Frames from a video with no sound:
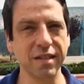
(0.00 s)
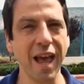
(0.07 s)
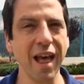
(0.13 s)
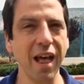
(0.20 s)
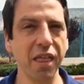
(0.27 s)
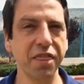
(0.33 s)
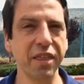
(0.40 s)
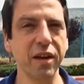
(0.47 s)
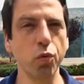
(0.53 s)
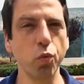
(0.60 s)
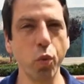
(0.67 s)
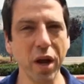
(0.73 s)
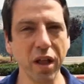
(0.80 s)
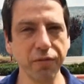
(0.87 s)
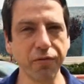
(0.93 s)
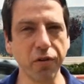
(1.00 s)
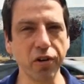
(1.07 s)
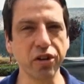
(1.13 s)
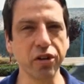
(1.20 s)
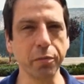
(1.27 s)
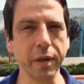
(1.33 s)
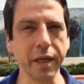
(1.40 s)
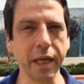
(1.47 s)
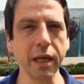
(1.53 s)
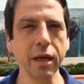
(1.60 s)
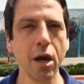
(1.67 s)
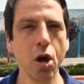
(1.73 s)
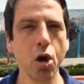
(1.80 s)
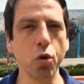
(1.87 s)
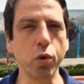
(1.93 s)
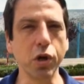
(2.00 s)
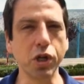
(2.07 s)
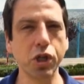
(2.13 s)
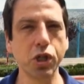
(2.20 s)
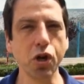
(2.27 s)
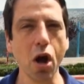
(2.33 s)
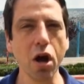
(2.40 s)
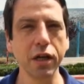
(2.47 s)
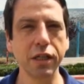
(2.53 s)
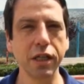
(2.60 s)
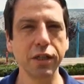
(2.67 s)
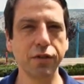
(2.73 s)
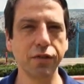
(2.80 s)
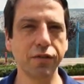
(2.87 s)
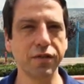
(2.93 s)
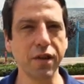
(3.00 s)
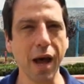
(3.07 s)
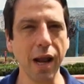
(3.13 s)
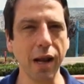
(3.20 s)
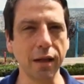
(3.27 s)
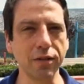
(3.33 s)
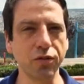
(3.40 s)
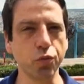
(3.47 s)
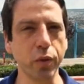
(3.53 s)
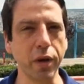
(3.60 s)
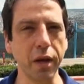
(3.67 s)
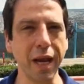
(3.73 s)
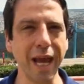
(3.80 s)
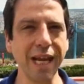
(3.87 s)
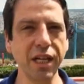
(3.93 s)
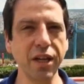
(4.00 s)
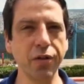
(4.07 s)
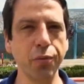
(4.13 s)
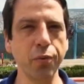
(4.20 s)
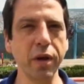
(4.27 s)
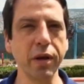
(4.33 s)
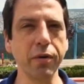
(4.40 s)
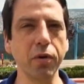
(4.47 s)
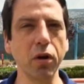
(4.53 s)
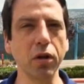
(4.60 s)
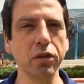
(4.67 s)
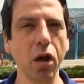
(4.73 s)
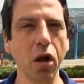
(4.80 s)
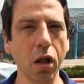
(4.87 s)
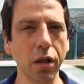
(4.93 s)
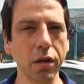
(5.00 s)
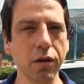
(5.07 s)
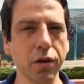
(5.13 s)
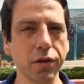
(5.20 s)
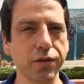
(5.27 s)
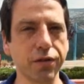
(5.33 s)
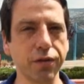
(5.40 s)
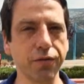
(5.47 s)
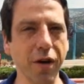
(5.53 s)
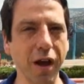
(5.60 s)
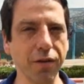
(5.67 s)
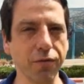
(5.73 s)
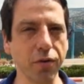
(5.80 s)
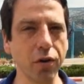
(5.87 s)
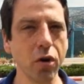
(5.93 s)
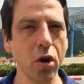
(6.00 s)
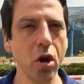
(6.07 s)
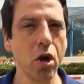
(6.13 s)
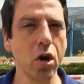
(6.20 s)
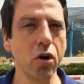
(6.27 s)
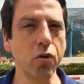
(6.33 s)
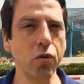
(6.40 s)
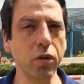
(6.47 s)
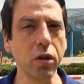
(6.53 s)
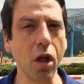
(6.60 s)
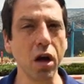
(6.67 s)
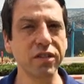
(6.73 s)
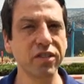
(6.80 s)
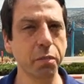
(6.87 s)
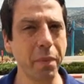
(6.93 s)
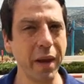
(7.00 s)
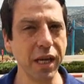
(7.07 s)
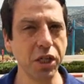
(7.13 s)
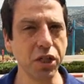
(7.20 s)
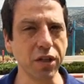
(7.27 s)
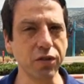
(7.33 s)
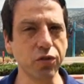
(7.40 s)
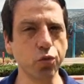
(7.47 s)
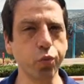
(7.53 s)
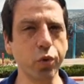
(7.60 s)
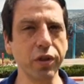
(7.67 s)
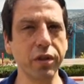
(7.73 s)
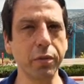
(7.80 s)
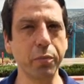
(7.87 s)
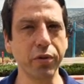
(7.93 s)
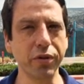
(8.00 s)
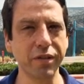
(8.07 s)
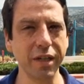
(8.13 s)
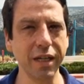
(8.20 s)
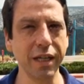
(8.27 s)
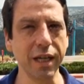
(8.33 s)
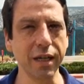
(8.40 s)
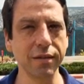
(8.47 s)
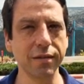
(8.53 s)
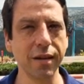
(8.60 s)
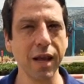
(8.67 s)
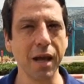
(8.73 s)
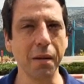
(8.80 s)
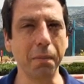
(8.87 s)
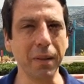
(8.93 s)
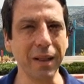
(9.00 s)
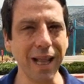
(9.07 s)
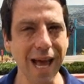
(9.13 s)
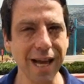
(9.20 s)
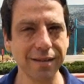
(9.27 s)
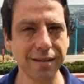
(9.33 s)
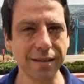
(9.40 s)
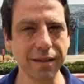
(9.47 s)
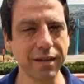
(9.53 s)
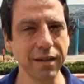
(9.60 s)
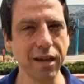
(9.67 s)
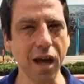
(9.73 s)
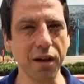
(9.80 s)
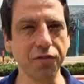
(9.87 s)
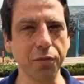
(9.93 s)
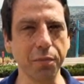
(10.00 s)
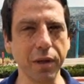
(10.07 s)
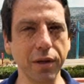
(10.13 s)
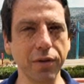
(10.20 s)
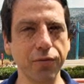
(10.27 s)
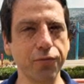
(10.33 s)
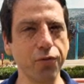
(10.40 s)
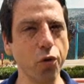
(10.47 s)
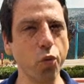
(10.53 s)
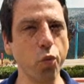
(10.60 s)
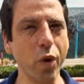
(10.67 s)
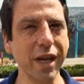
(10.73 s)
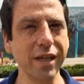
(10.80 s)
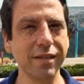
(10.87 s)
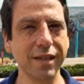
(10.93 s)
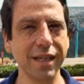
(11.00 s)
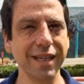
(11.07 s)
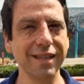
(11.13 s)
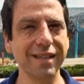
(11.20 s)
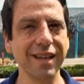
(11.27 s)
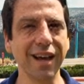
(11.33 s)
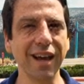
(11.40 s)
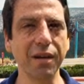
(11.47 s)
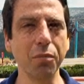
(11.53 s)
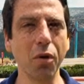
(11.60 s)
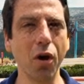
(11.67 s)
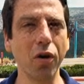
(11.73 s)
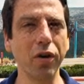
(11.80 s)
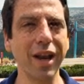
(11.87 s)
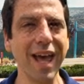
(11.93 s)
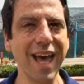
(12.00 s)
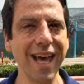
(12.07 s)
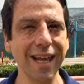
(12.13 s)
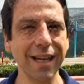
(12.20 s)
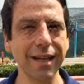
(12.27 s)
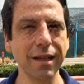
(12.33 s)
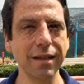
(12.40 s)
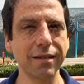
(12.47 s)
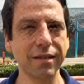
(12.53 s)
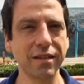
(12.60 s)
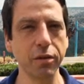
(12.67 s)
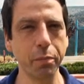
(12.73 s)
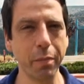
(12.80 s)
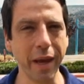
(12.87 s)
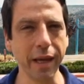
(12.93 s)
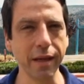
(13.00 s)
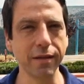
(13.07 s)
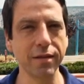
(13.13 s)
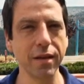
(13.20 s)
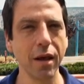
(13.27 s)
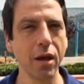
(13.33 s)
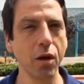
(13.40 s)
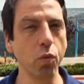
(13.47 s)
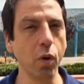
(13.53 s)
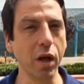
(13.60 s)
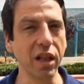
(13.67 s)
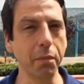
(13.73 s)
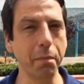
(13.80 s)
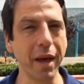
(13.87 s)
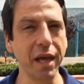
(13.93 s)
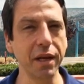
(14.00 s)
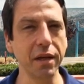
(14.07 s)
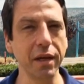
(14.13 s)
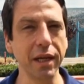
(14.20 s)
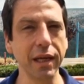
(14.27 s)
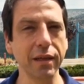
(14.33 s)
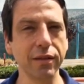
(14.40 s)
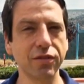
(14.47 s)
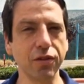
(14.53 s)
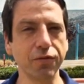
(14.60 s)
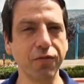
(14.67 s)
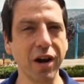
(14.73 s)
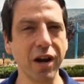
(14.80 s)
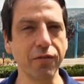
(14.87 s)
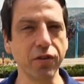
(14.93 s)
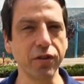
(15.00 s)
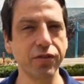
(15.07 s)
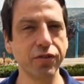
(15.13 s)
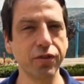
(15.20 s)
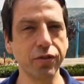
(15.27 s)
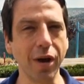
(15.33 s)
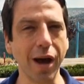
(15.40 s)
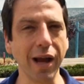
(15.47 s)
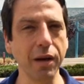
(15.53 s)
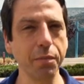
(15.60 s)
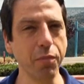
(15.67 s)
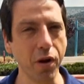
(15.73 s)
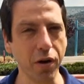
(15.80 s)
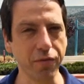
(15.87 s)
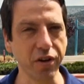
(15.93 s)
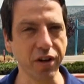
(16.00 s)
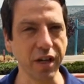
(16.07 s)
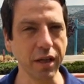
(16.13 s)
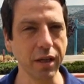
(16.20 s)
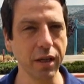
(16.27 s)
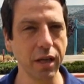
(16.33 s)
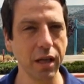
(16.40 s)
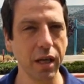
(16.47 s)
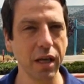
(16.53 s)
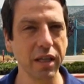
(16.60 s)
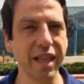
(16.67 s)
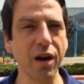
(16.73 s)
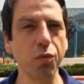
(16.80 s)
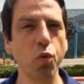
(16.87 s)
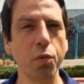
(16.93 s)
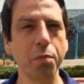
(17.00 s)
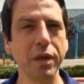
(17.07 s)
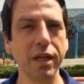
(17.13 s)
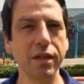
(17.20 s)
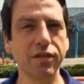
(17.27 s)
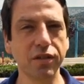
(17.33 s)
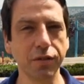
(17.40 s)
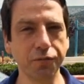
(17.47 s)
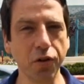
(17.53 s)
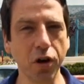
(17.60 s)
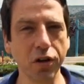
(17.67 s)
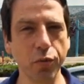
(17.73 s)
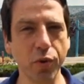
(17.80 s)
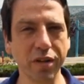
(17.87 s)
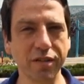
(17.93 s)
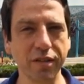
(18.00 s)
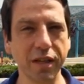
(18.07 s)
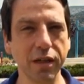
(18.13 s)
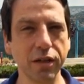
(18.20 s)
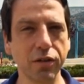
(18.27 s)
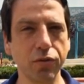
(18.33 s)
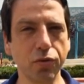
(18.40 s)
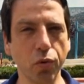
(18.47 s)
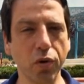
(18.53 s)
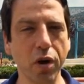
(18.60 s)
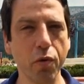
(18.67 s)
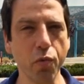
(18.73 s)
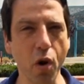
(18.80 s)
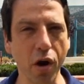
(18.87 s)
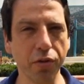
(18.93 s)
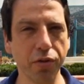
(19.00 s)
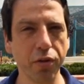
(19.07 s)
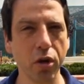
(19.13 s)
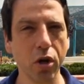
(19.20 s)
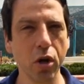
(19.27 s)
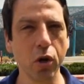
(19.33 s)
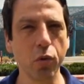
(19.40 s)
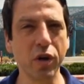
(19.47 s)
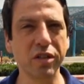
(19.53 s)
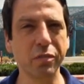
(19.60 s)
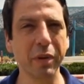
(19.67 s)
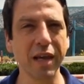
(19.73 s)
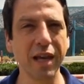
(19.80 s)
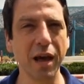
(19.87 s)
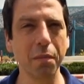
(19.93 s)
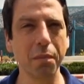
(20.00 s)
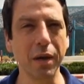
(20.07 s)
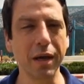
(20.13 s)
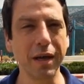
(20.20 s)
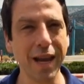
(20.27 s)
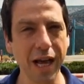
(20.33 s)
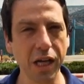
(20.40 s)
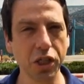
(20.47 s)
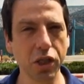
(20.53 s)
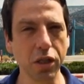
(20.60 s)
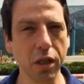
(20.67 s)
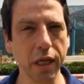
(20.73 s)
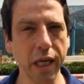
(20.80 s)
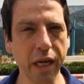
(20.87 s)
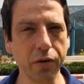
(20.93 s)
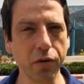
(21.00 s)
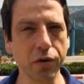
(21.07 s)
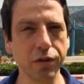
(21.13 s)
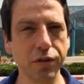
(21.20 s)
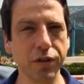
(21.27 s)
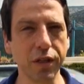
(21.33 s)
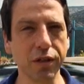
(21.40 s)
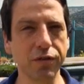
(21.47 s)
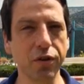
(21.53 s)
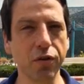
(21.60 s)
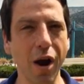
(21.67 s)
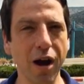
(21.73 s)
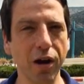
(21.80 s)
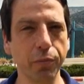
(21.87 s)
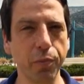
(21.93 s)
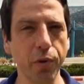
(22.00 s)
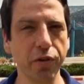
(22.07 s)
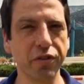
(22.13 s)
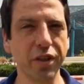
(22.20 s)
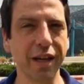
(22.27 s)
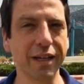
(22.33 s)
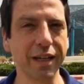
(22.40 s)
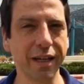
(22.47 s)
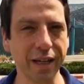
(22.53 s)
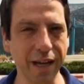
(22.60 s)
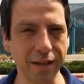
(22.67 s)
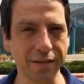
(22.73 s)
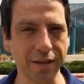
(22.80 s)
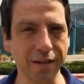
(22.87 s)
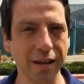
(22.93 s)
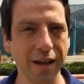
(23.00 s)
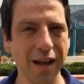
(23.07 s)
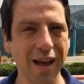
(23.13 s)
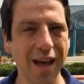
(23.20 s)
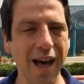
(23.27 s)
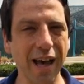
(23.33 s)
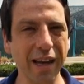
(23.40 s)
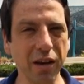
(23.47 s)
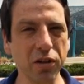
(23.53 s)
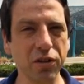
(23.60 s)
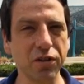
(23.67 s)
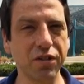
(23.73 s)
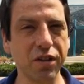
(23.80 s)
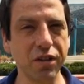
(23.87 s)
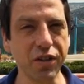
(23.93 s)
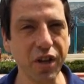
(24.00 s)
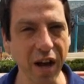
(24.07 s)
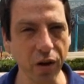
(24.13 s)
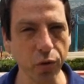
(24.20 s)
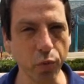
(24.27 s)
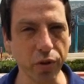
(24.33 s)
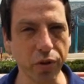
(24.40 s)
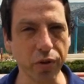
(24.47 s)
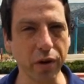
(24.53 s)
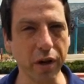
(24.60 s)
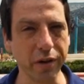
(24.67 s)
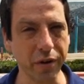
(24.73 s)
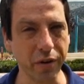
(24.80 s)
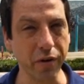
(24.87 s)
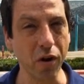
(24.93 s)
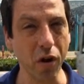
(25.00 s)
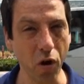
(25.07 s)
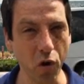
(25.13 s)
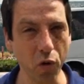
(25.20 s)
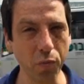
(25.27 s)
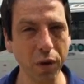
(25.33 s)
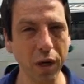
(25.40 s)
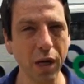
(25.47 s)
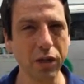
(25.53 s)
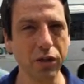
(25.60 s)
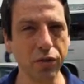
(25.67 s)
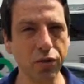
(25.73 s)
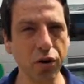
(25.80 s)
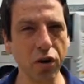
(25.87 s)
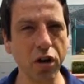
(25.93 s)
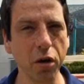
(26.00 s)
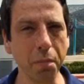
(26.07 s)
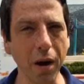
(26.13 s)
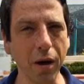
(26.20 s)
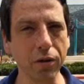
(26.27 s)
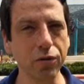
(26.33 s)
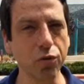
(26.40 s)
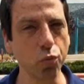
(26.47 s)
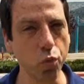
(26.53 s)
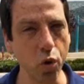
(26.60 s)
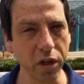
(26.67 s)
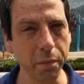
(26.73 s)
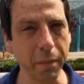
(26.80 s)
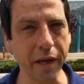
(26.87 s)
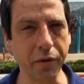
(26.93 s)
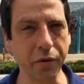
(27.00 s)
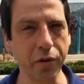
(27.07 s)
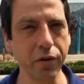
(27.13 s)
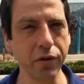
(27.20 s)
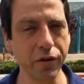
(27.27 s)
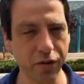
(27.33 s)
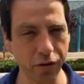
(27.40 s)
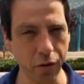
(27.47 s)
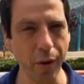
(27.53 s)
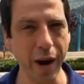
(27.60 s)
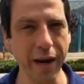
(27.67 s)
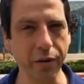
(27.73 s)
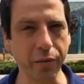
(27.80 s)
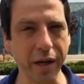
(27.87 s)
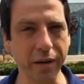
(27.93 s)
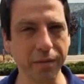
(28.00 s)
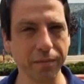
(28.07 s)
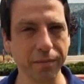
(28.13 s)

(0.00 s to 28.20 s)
Health and Welfare Committee were shocked into silence when an 83-year-old Holocaust survivor who lost patience with the proceedings blasted the government for wasting time on endless debates while abandoning survivors to die in poverty. That woman is Tivon resident Dora Roth, who has become a national hero since her outburst at the Knesset. I got to sit down with her at her home to talk about what made her so angry.